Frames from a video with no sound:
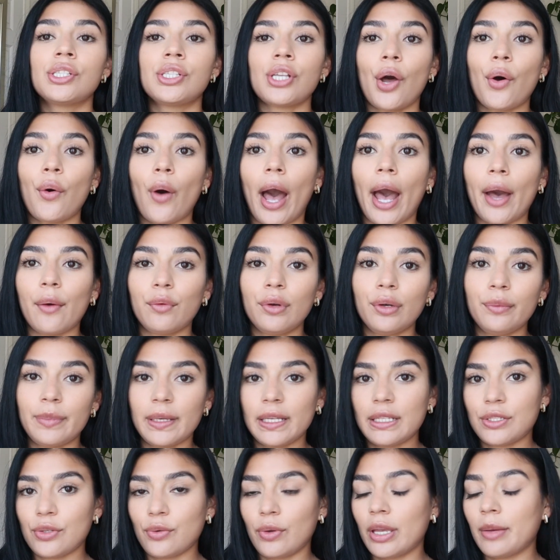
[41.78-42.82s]
So I will
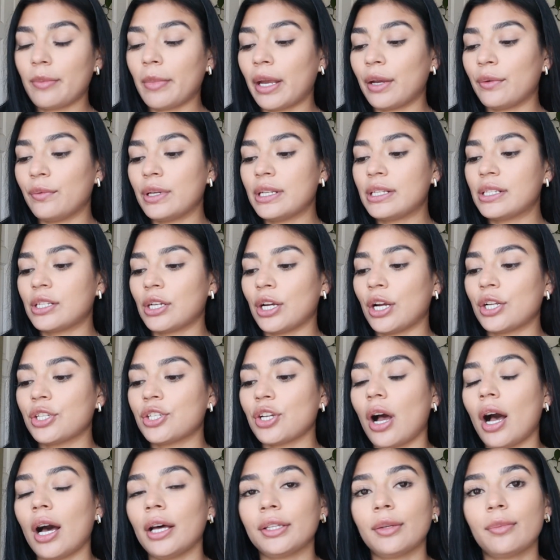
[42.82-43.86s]
be doing my research
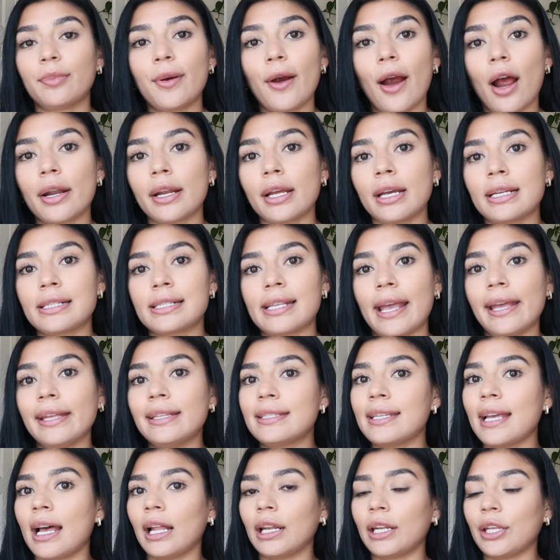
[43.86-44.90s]
on the products
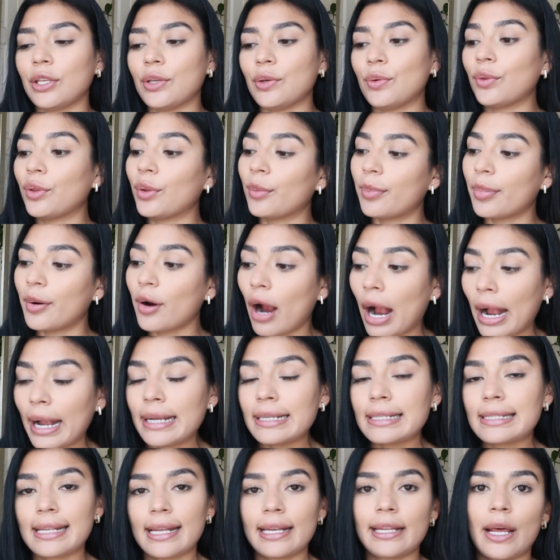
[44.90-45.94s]
and telling you the
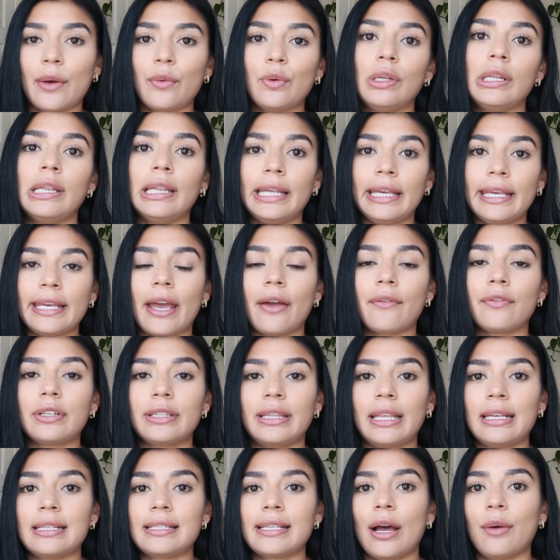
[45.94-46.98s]
price, and I will link
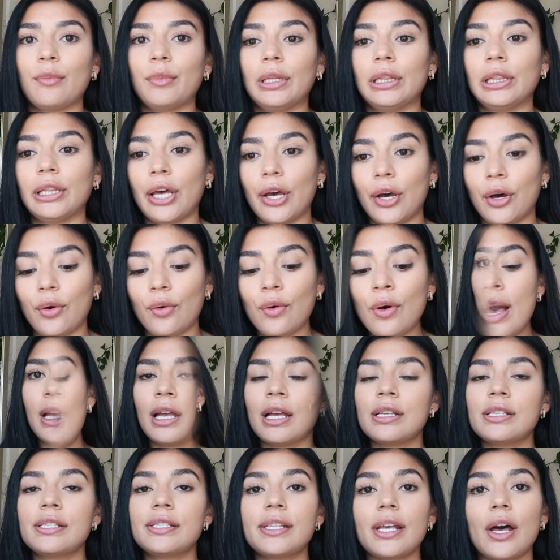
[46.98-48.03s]
everything down below.
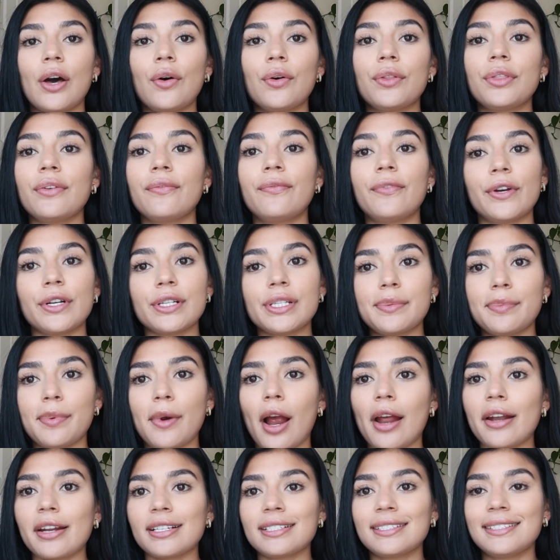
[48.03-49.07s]
So the first
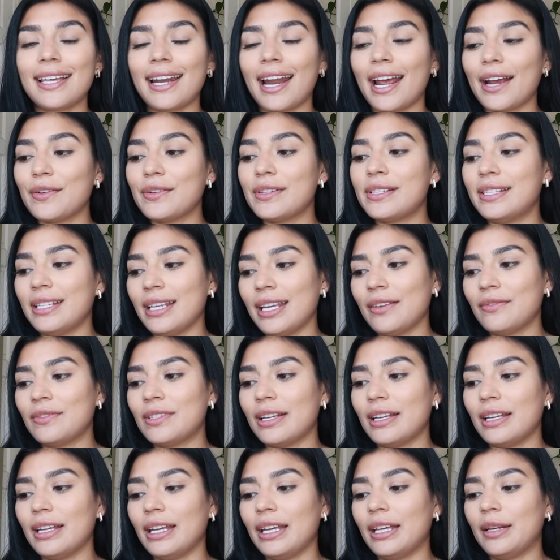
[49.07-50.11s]
product that I received
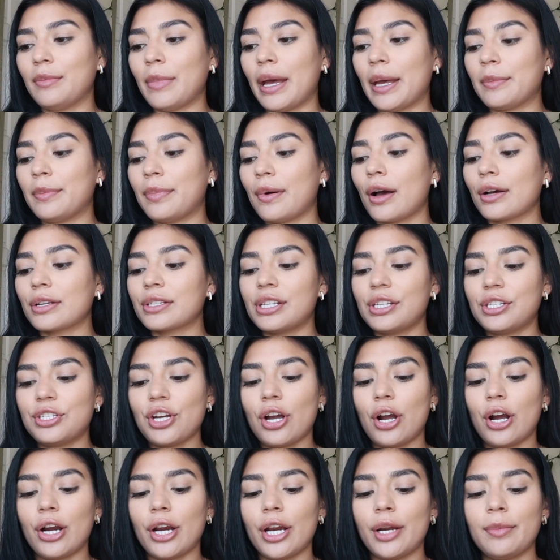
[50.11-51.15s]
in my
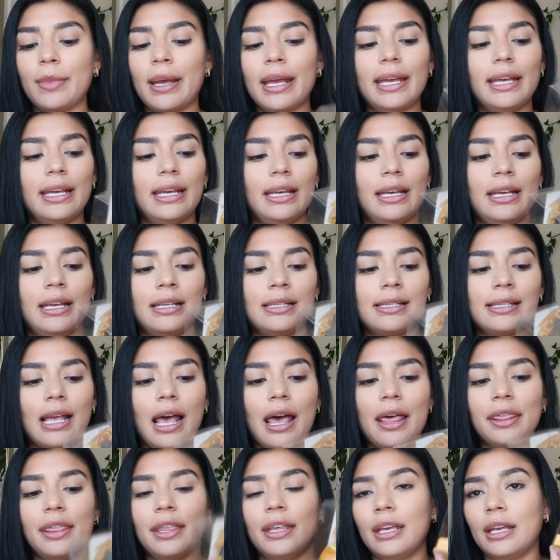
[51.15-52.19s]
Boxycharm is
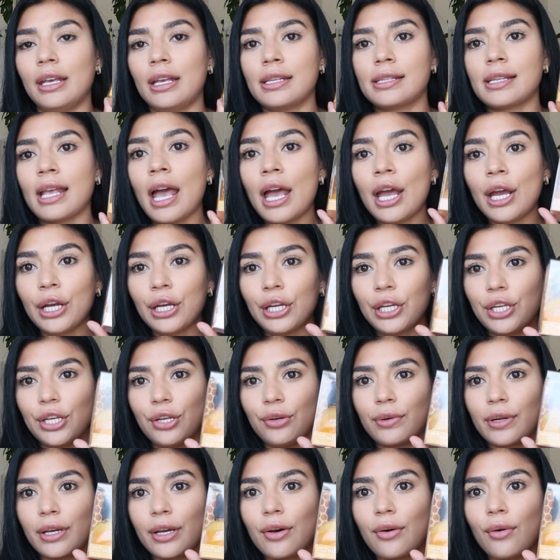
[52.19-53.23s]
this
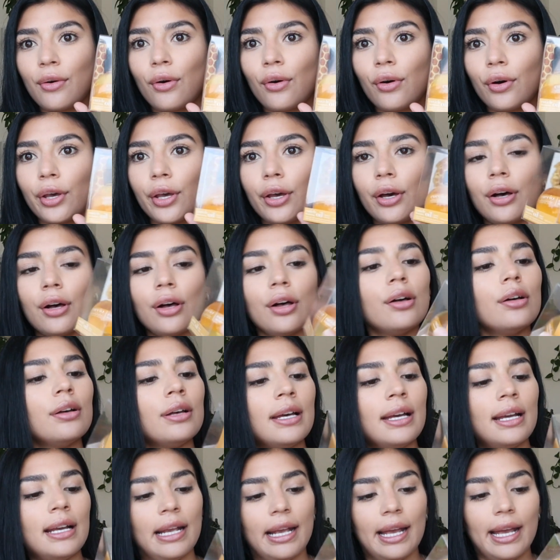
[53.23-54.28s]
cuticle oil,
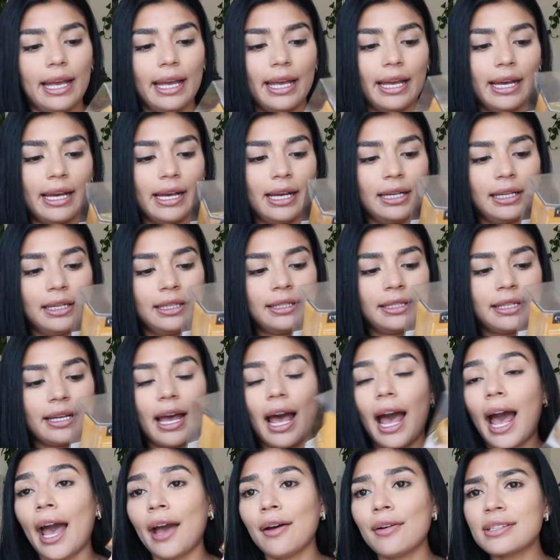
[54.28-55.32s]
and
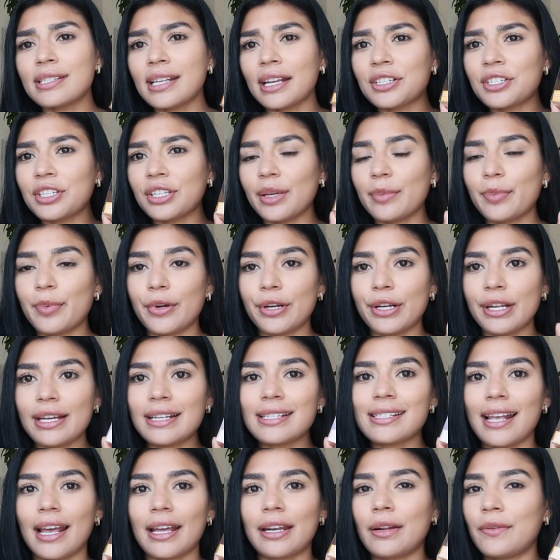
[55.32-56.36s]
I was actually pretty
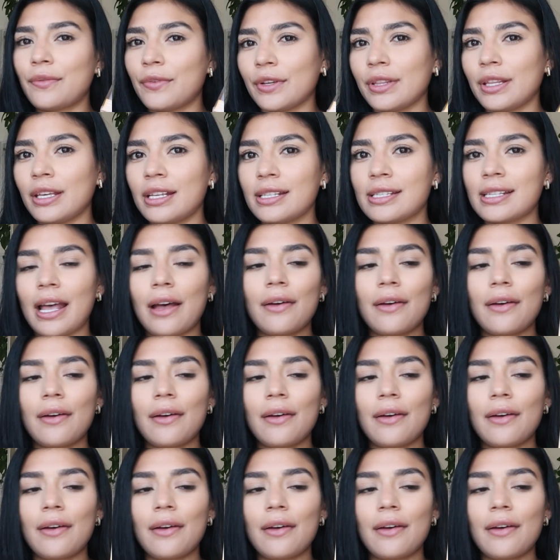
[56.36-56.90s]
excited for this.